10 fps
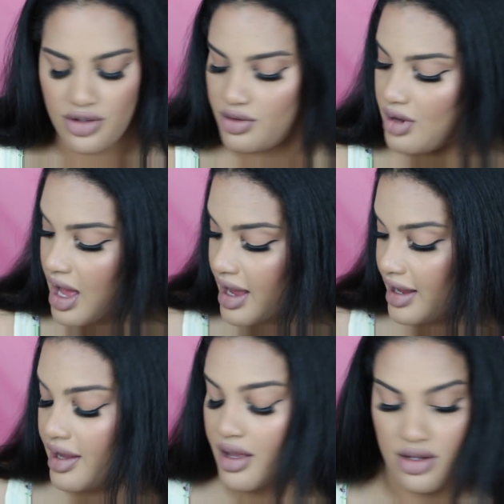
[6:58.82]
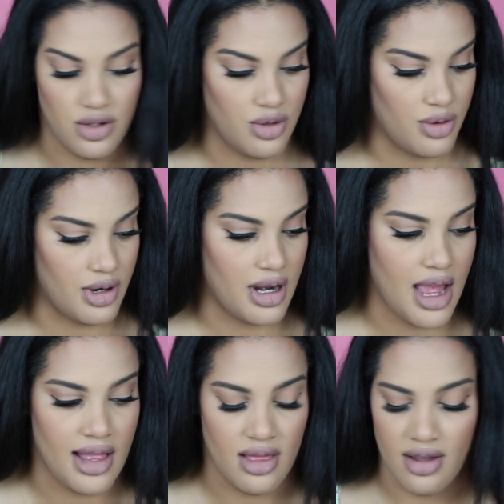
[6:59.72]
two I adore.
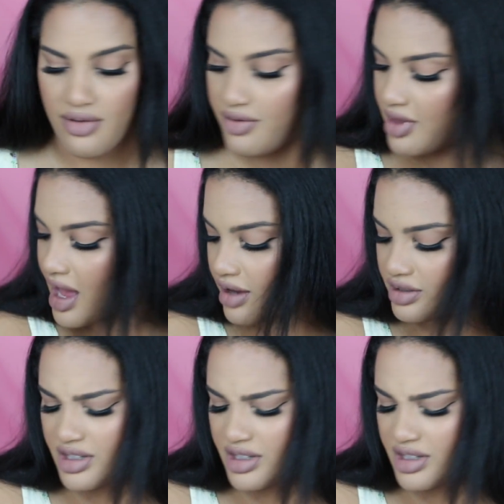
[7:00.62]
I love how